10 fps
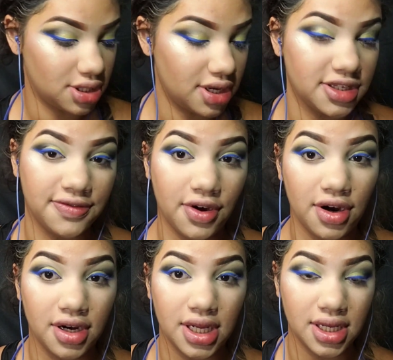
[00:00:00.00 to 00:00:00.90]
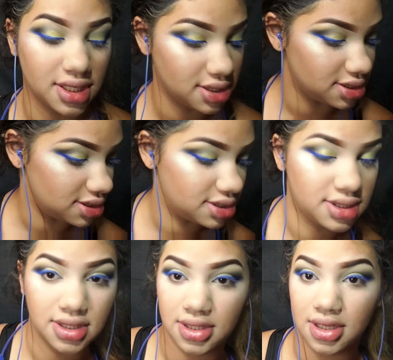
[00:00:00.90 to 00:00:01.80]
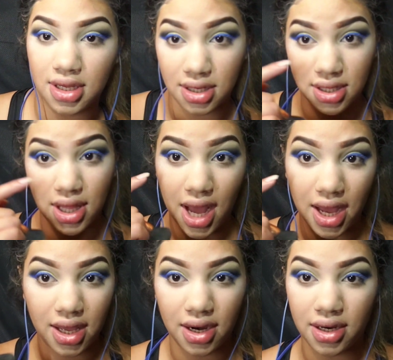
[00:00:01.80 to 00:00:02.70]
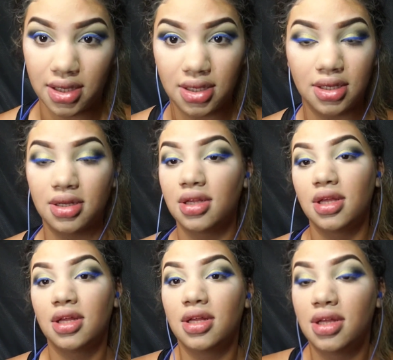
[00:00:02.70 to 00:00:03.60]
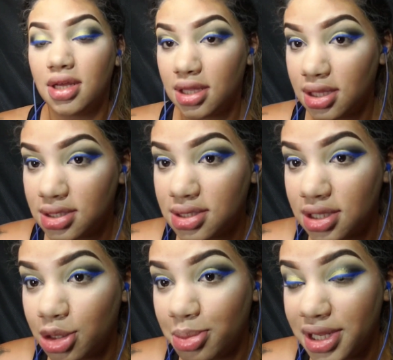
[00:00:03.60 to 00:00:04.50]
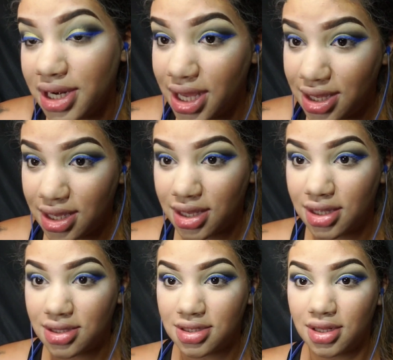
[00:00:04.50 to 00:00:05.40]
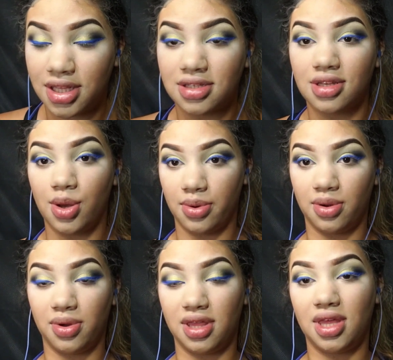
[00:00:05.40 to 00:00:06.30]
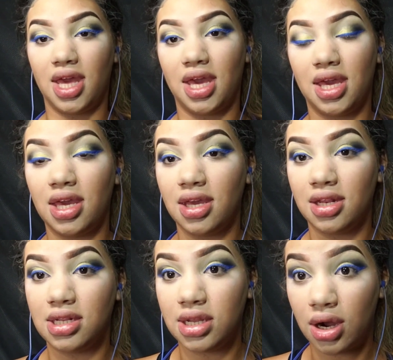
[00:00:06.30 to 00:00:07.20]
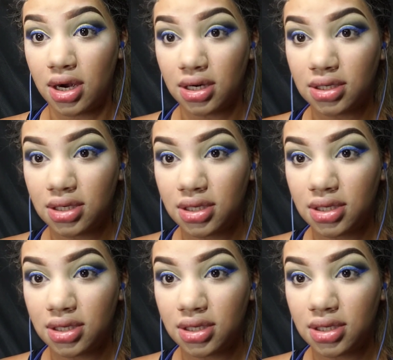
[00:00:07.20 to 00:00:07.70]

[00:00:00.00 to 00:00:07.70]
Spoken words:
So as far as under the eye area, it looks a little bit naked, so let's go in with a dark